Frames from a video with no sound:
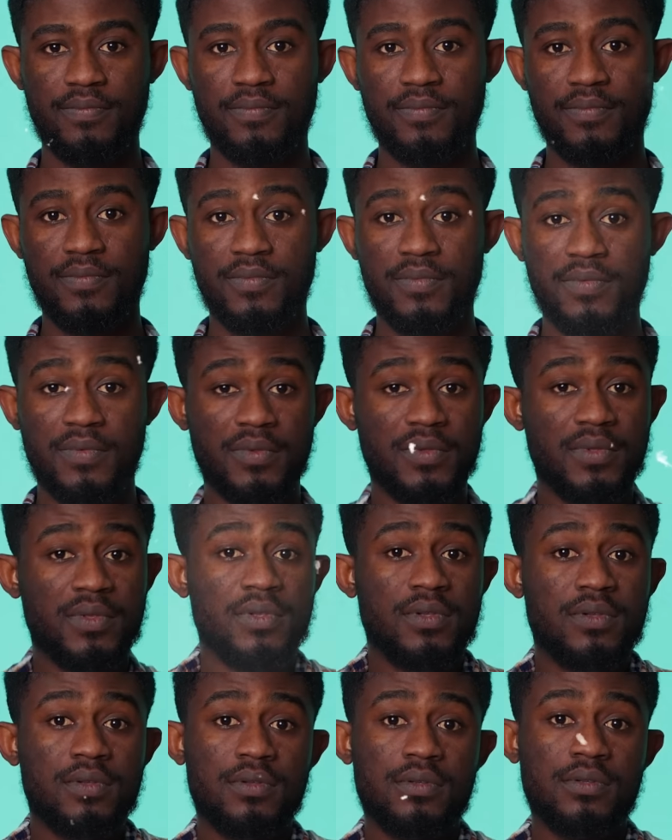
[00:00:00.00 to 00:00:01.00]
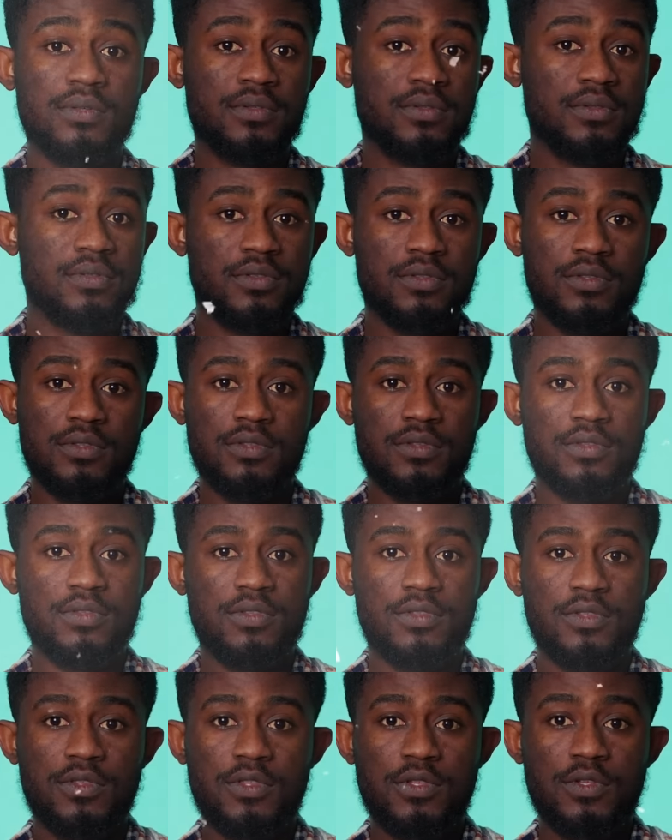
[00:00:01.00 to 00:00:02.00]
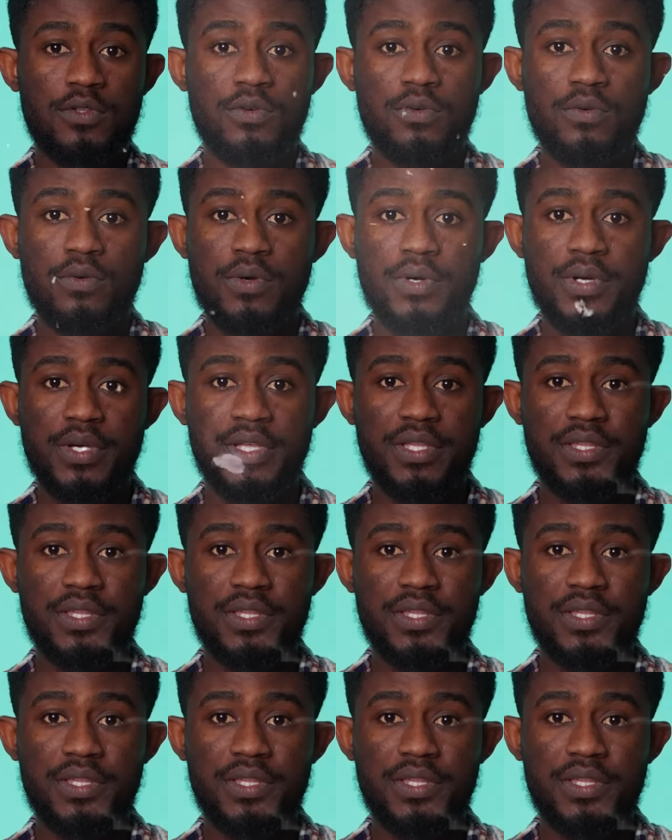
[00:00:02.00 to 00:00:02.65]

these are all alleged because they ain't coming forward to tell you nothing.